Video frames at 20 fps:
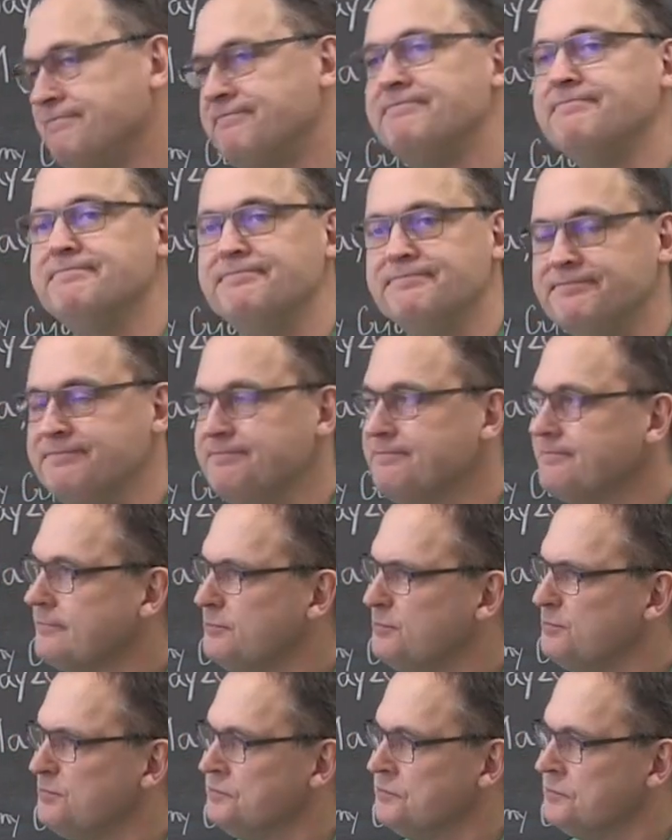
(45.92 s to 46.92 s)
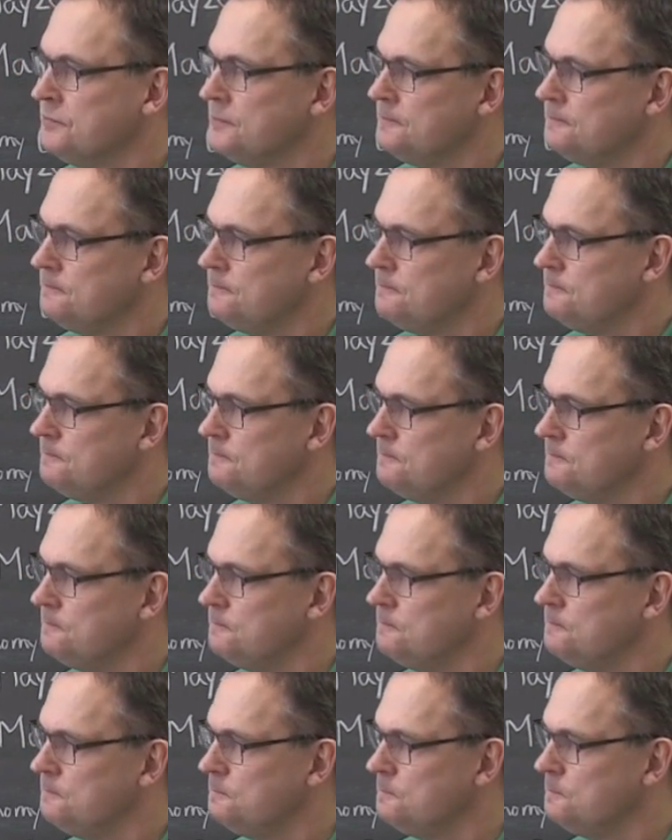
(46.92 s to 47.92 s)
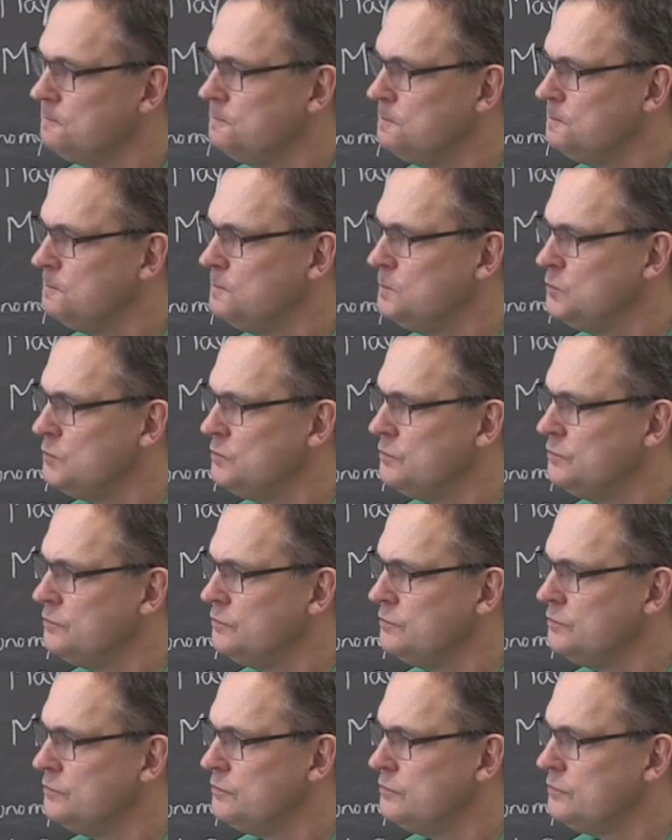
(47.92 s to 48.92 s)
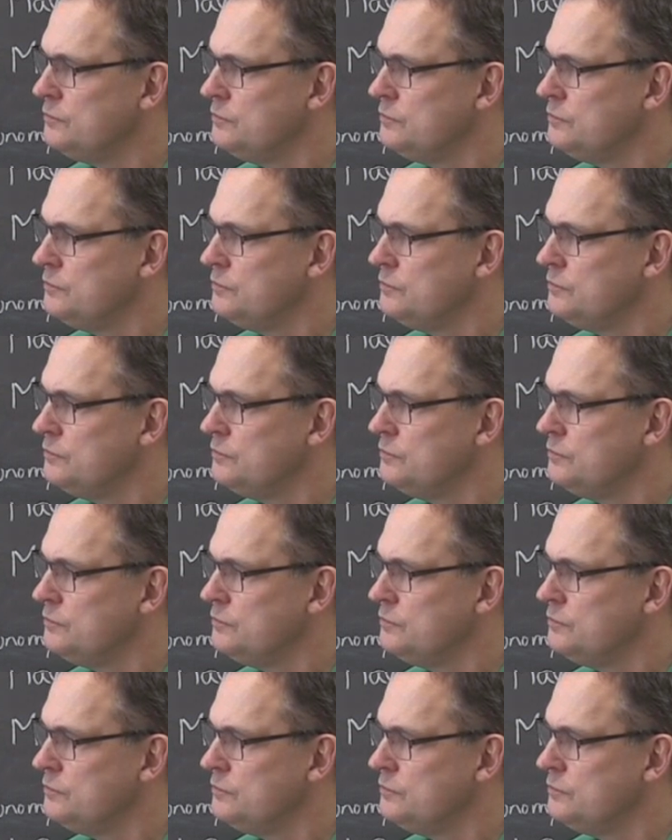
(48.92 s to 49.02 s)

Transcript: (not speaking)